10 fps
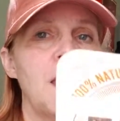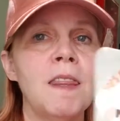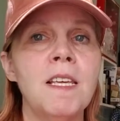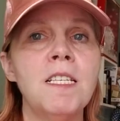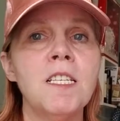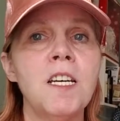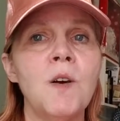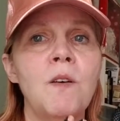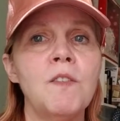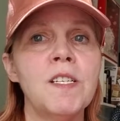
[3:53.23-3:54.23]
This is going to
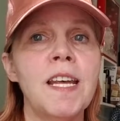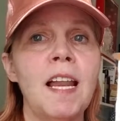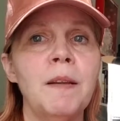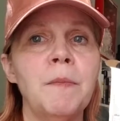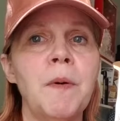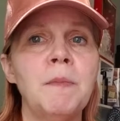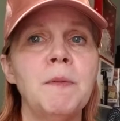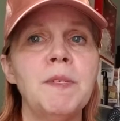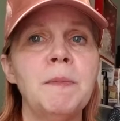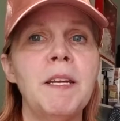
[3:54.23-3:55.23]
go over a salad,
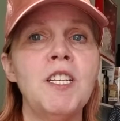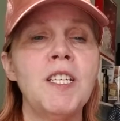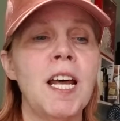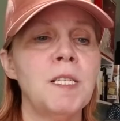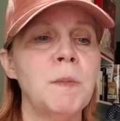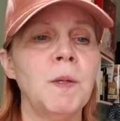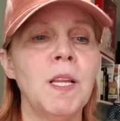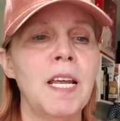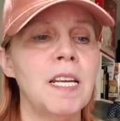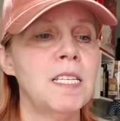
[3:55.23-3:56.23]
probably with spinach and iceberg
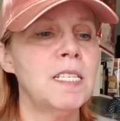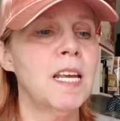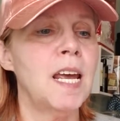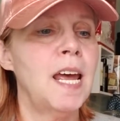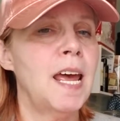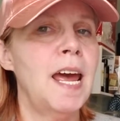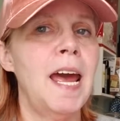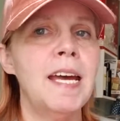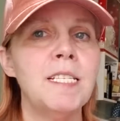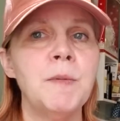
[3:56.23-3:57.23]
lettuce
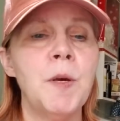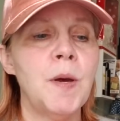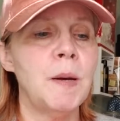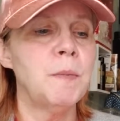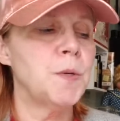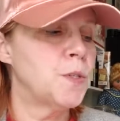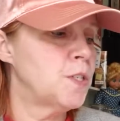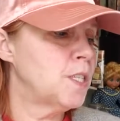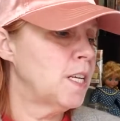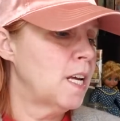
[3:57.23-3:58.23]
and some
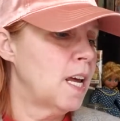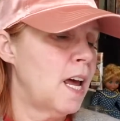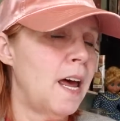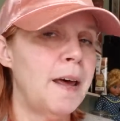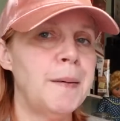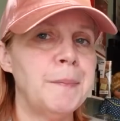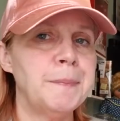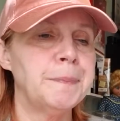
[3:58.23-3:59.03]
cucumbers, and